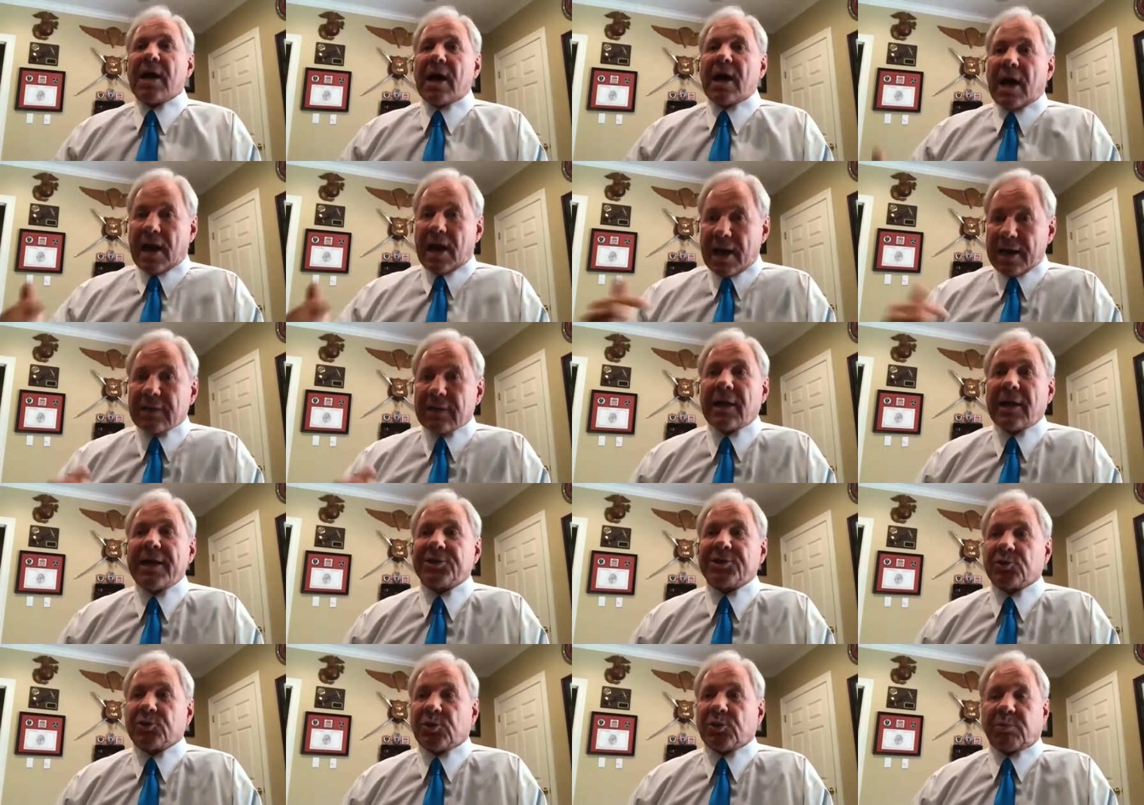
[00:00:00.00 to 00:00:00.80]
I'd
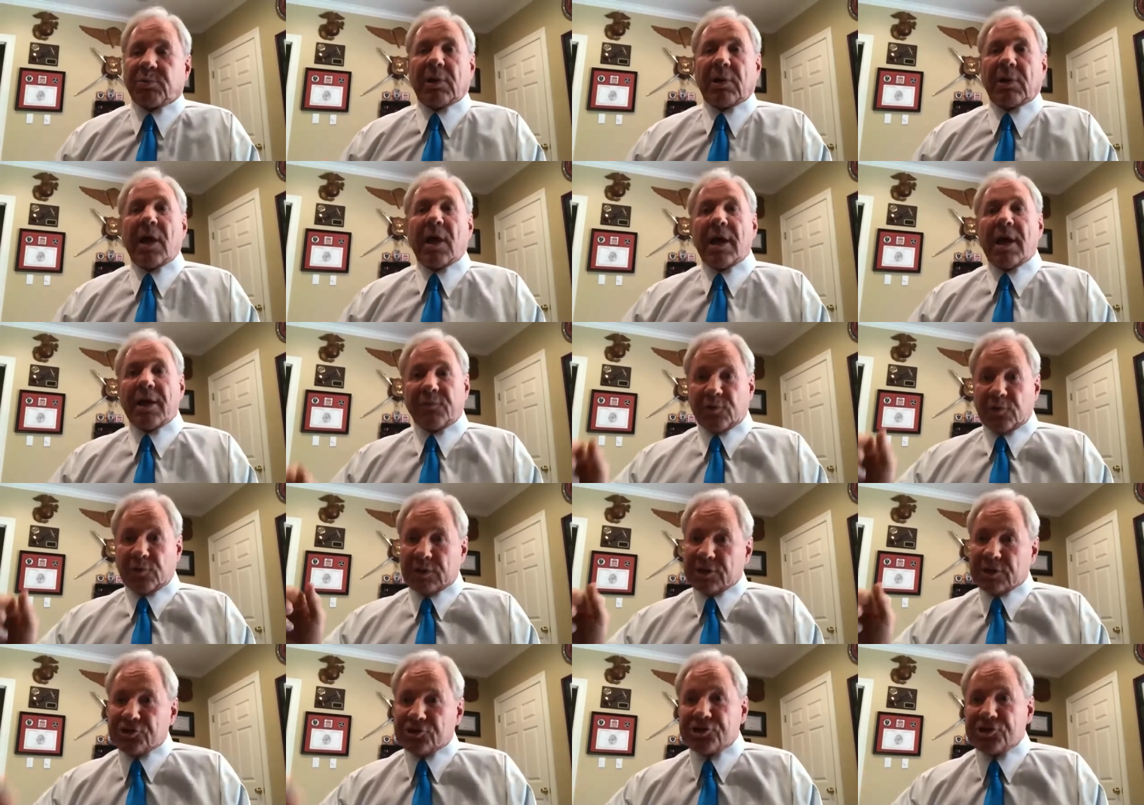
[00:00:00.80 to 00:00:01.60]
like to apply for
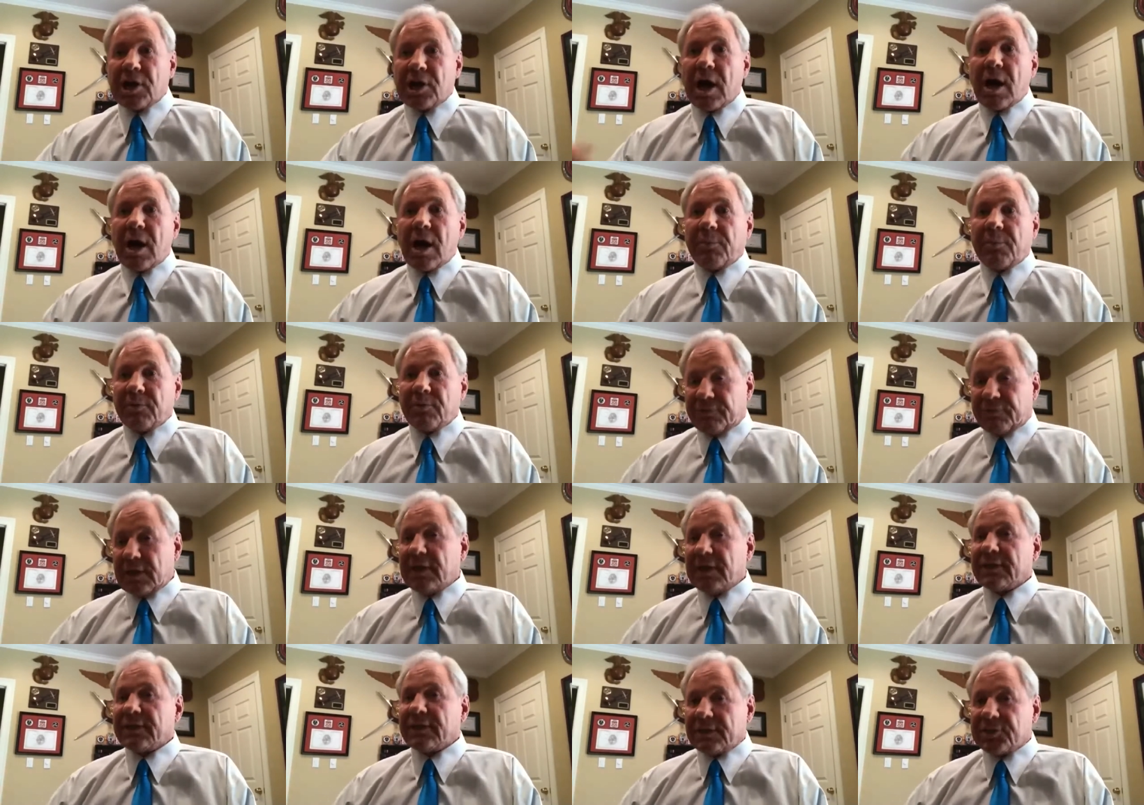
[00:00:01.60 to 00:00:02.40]
the job of
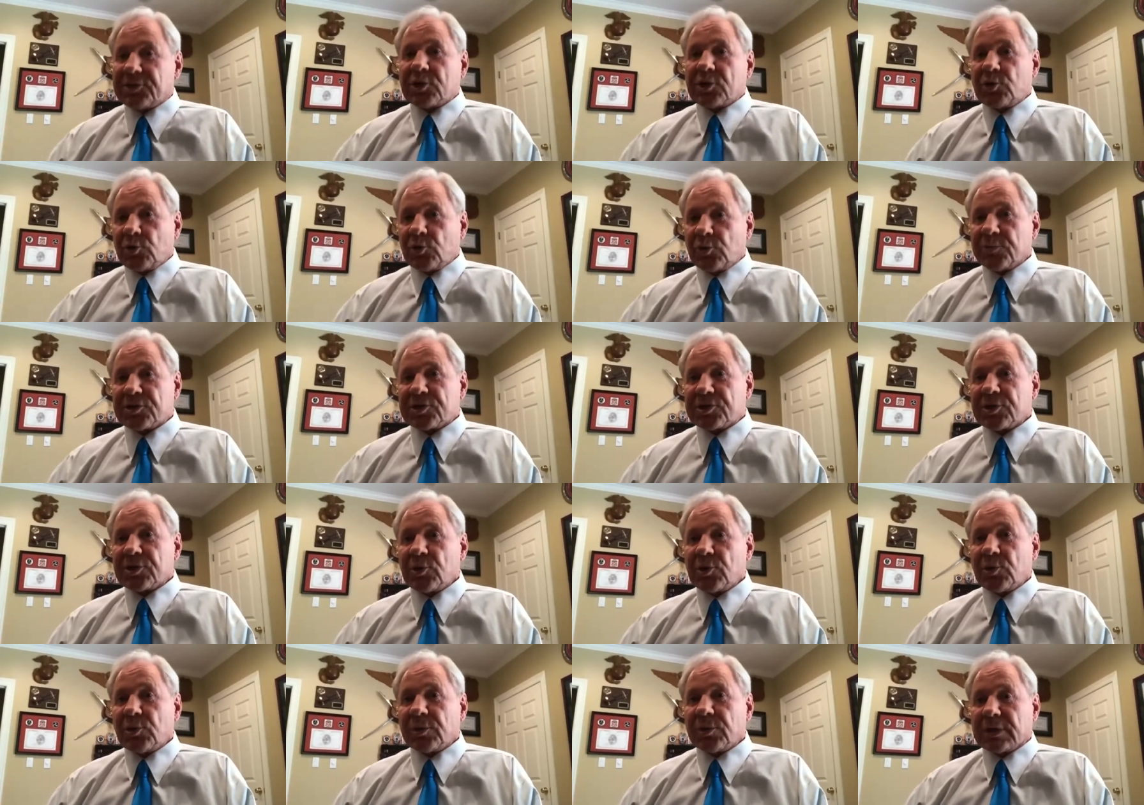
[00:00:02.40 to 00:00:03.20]
getting this home
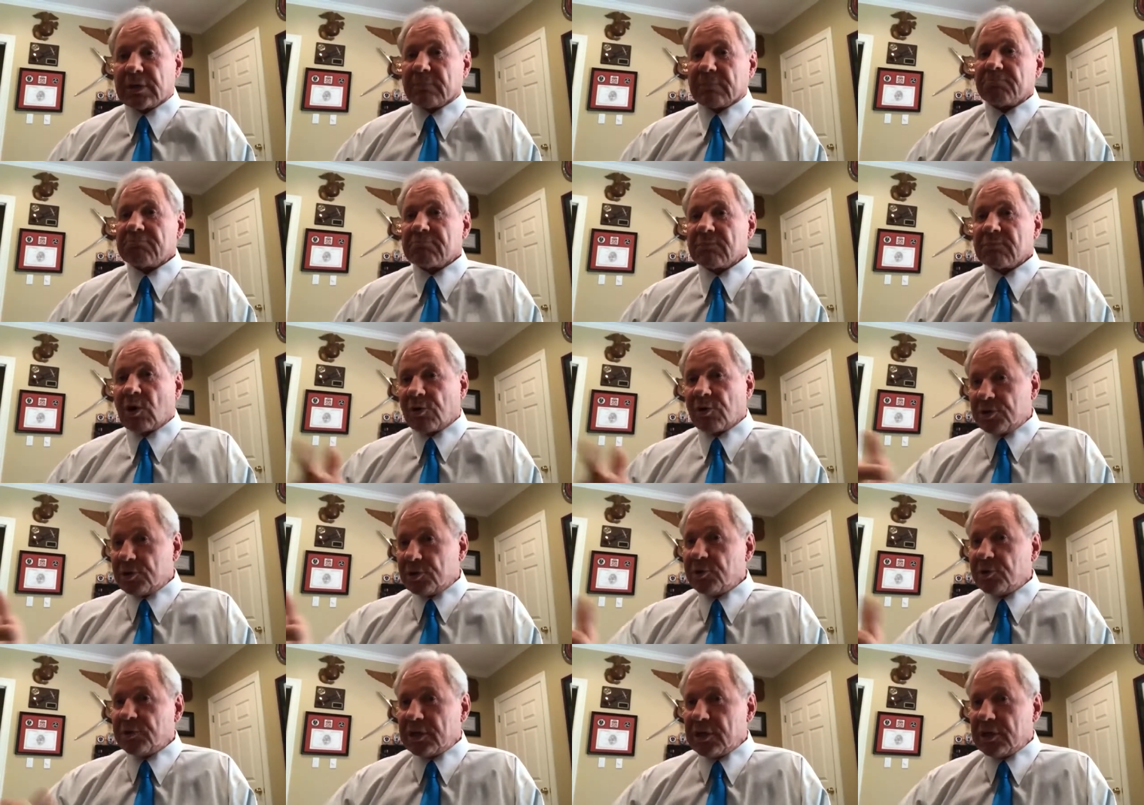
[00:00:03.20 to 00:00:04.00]
sold. Are
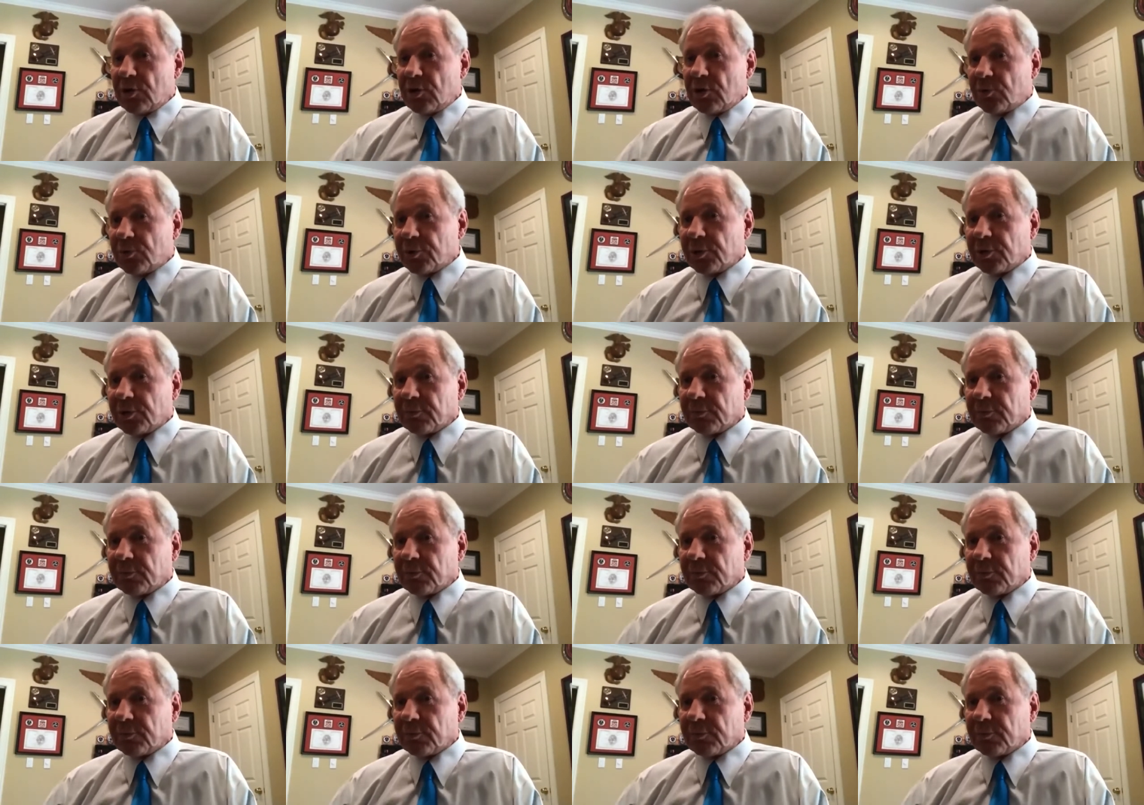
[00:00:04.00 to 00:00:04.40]
you the owner?